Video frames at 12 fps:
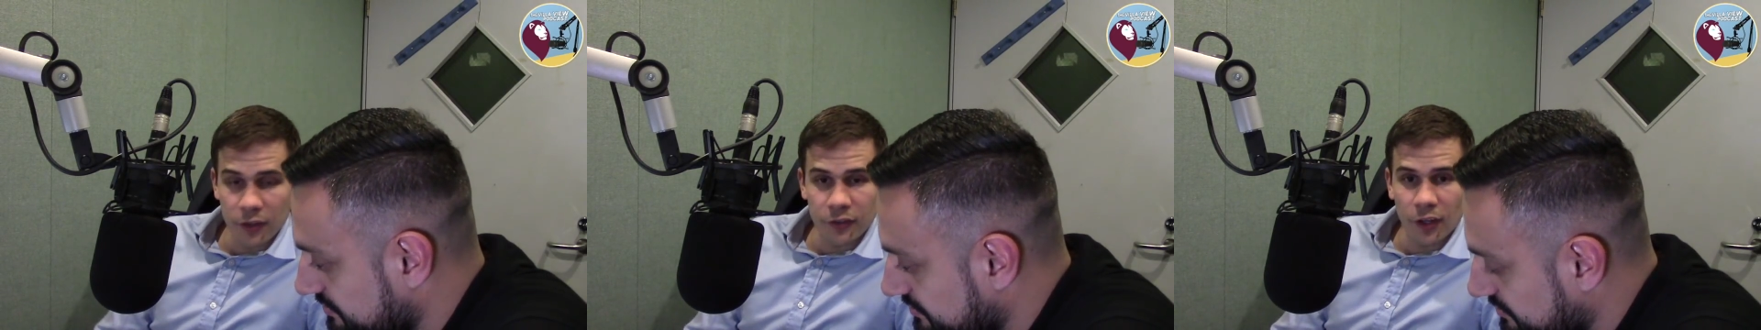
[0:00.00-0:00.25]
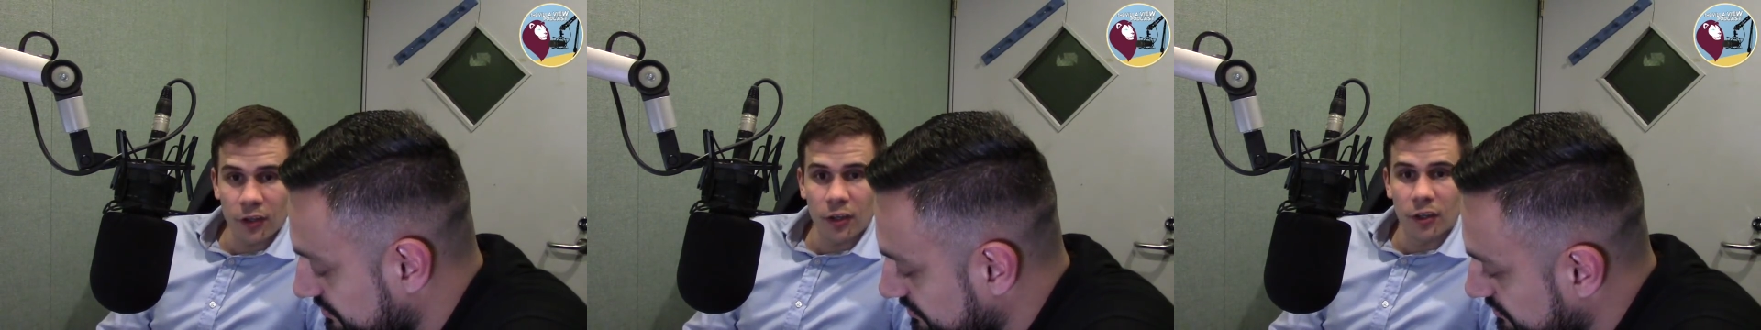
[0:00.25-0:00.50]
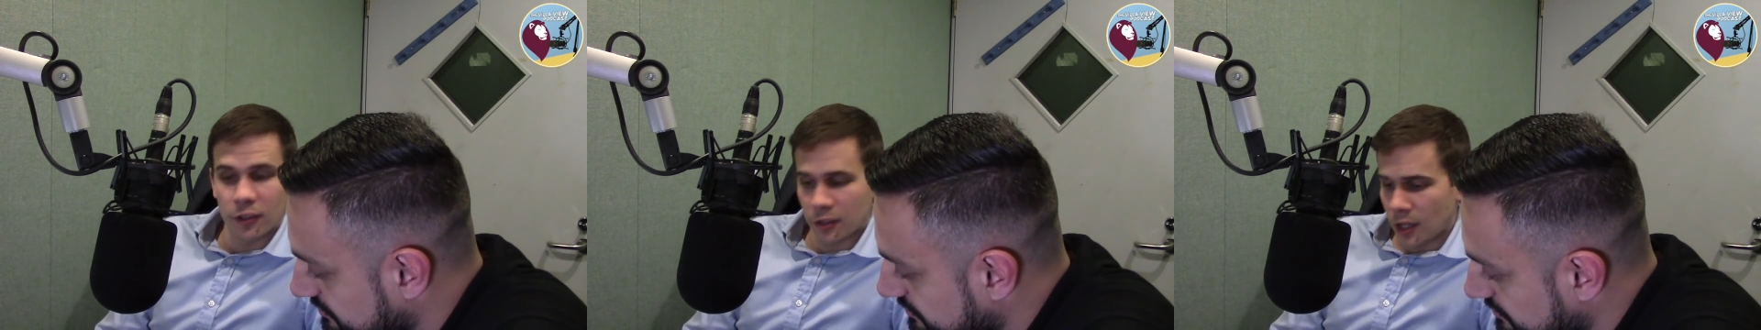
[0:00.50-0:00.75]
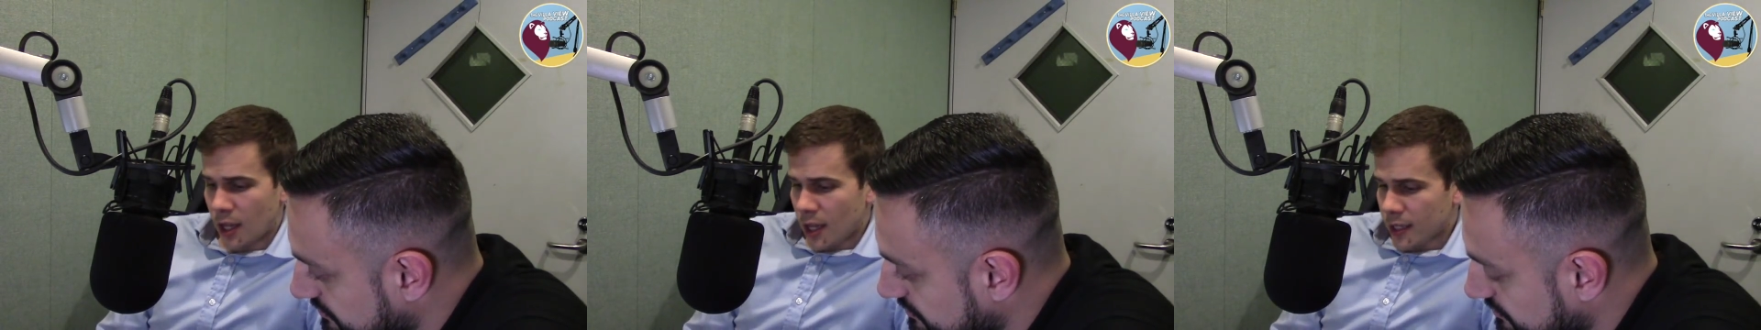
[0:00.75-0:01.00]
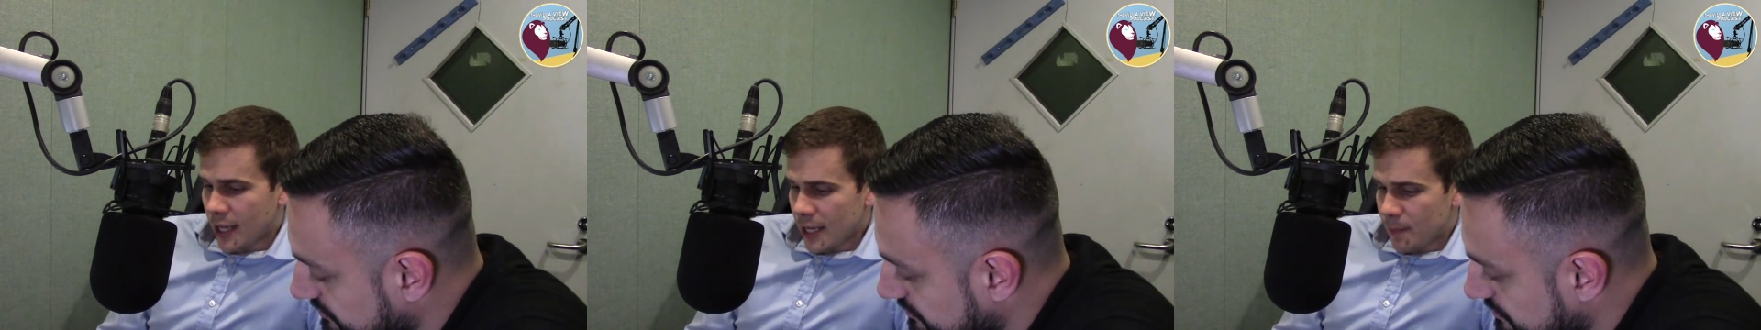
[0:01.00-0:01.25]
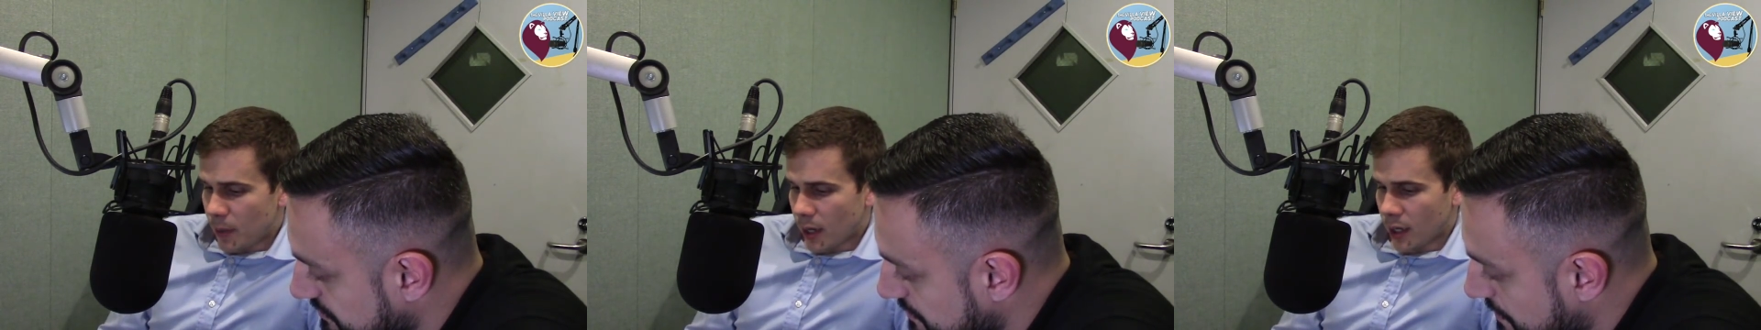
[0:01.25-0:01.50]
The Sunderland
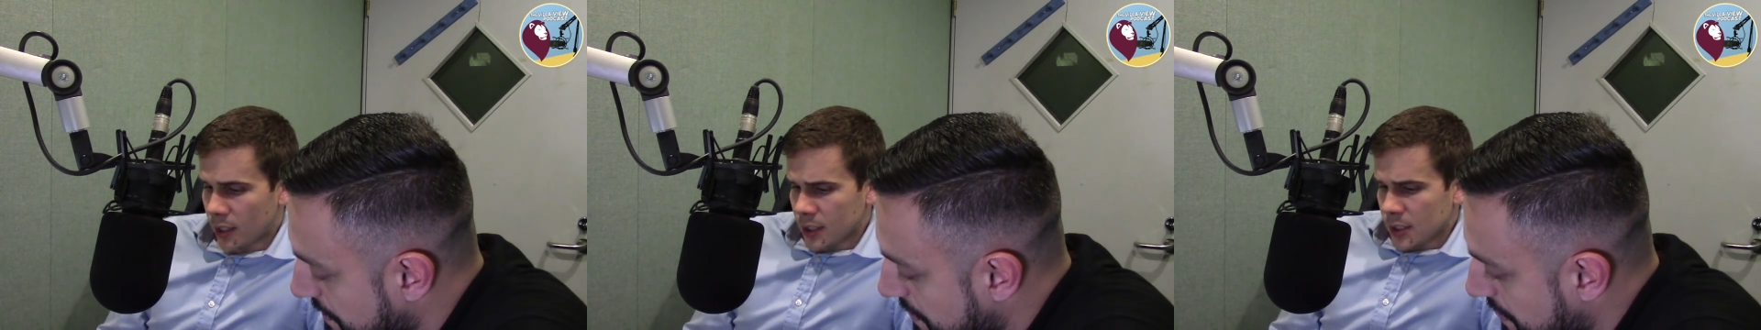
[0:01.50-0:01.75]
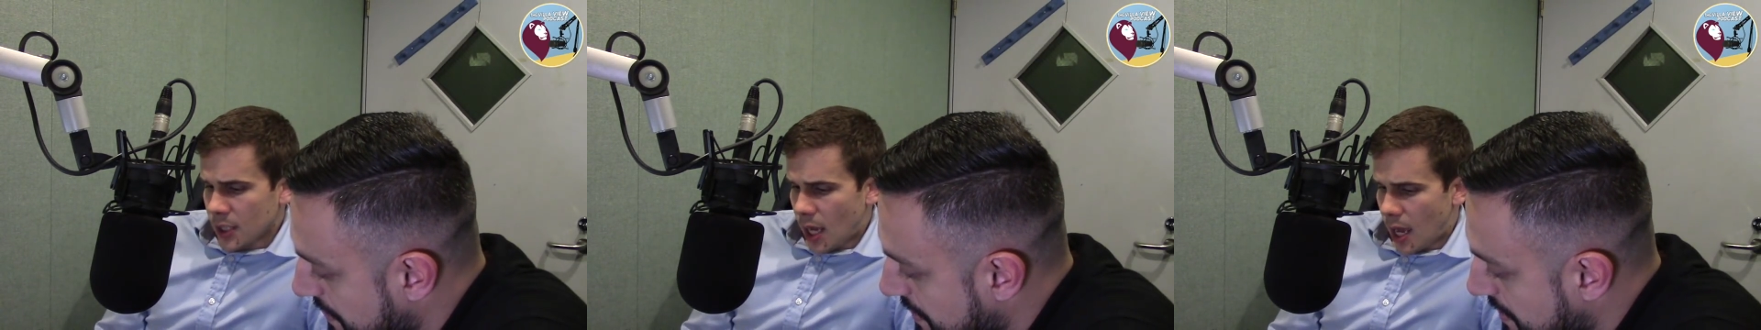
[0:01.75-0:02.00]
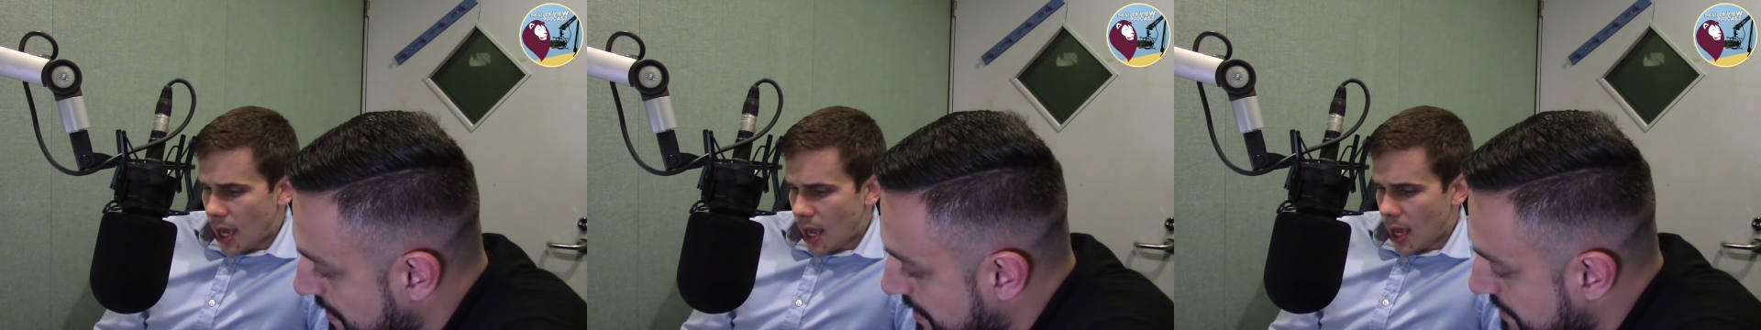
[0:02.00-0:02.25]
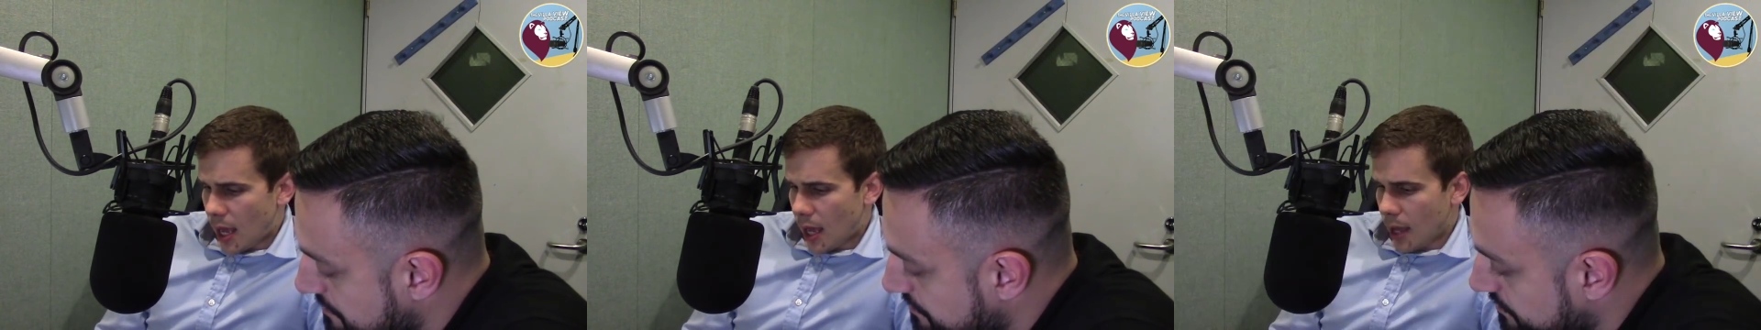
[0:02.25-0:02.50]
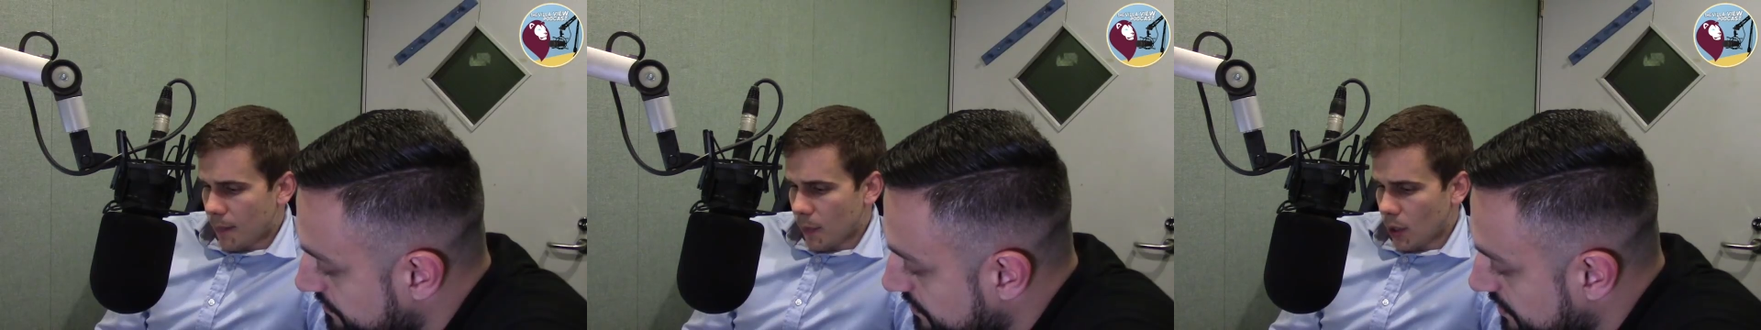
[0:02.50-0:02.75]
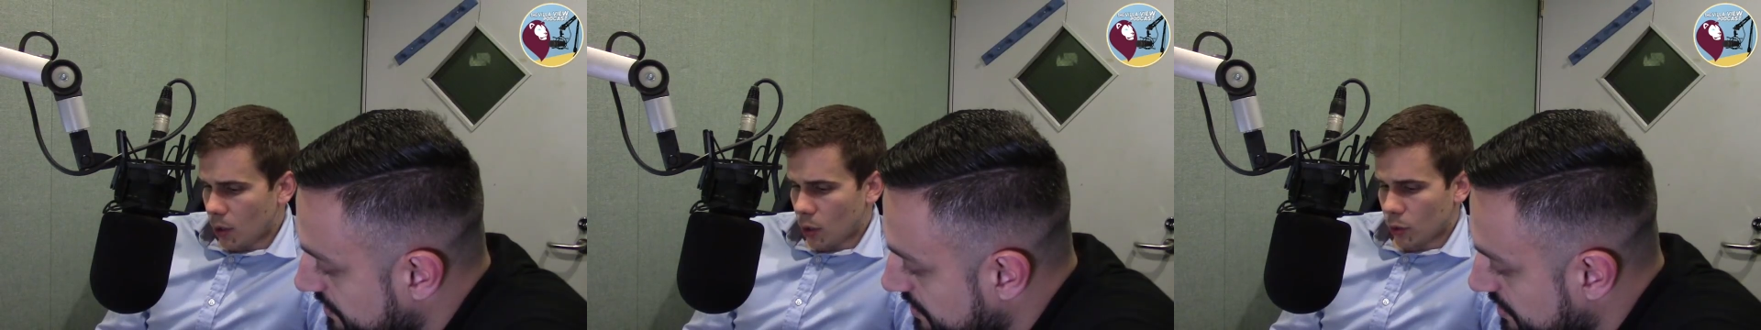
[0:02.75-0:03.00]
keeper,
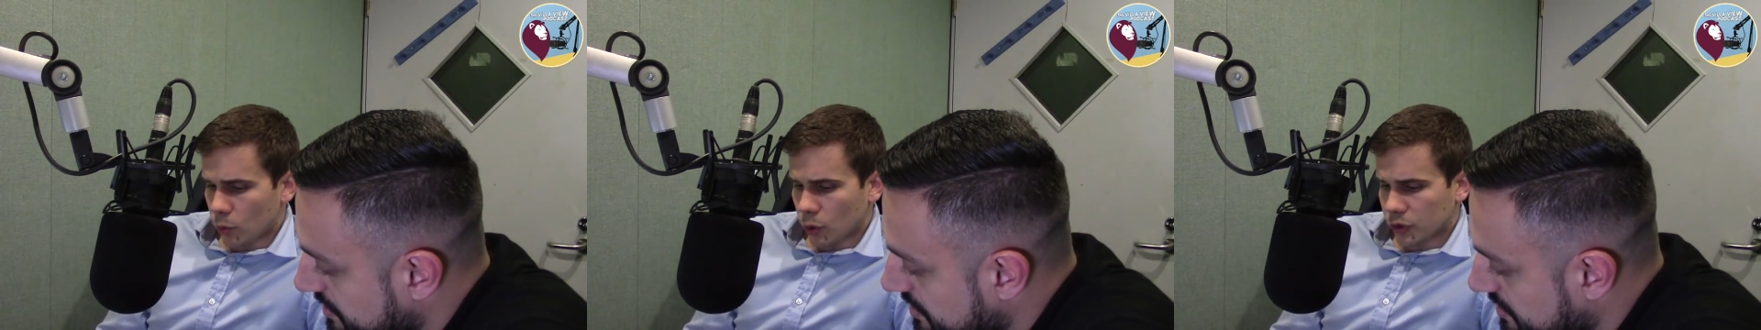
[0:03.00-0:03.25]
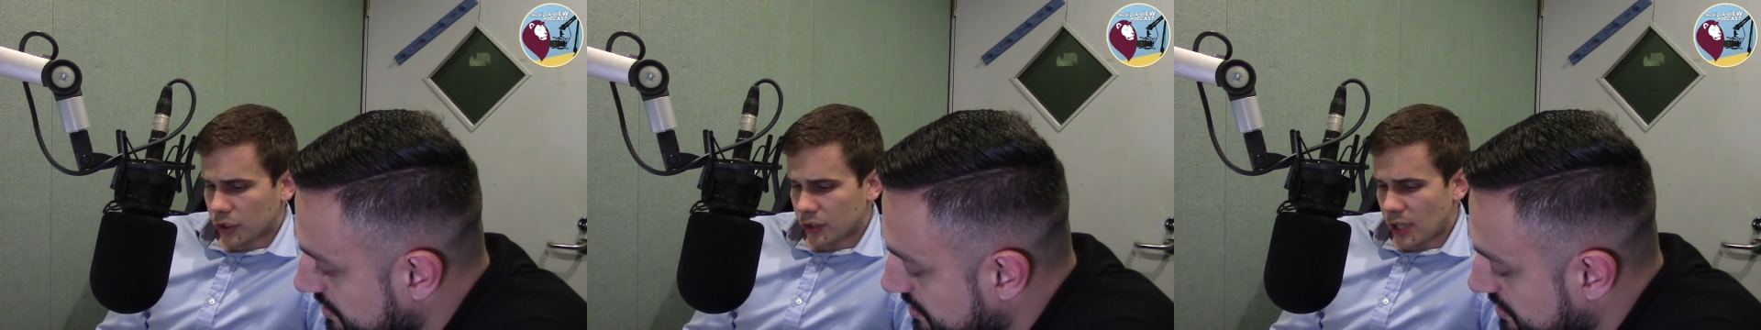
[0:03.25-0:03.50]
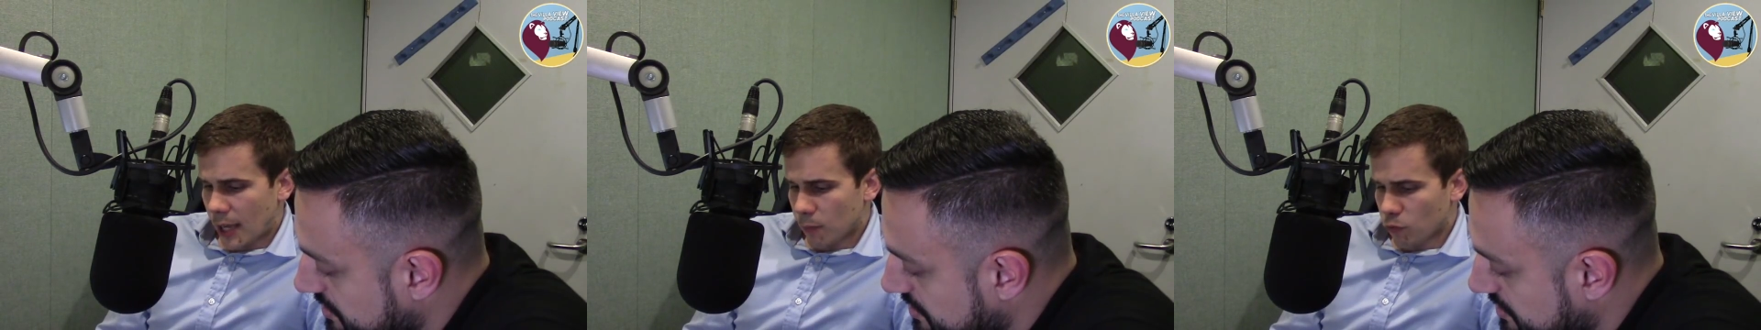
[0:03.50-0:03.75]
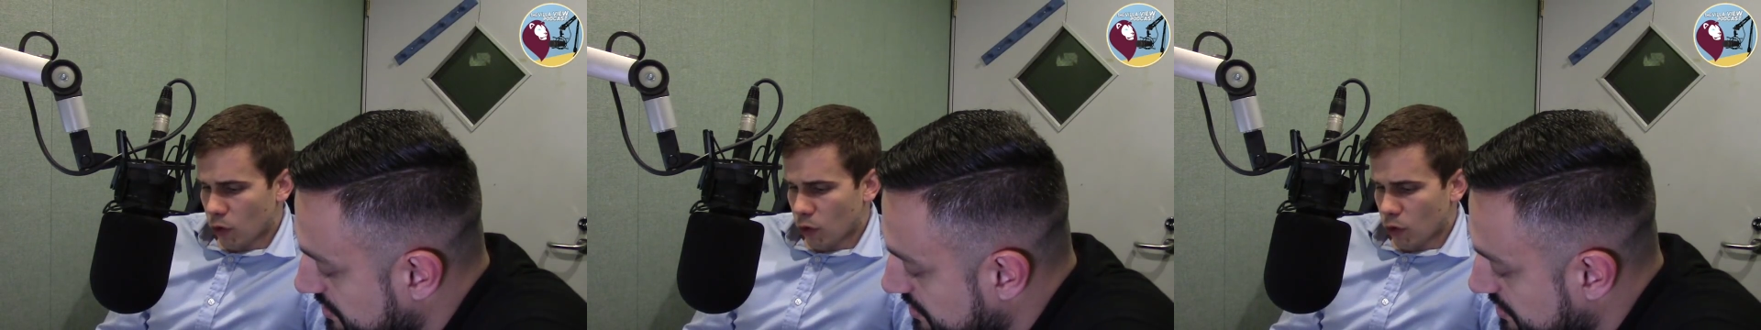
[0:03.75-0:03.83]
what's his name?